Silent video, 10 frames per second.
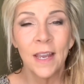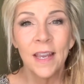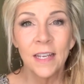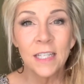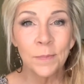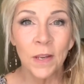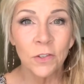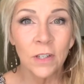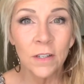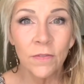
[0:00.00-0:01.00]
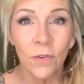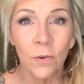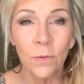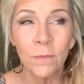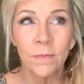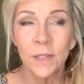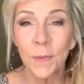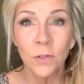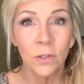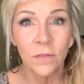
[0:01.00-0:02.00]
especially for
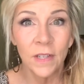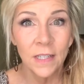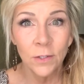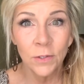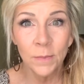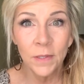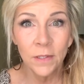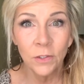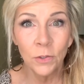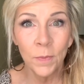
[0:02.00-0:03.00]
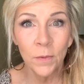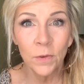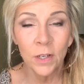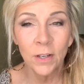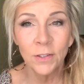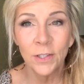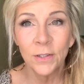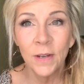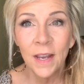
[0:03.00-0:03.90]
special events or something that you might want to go to.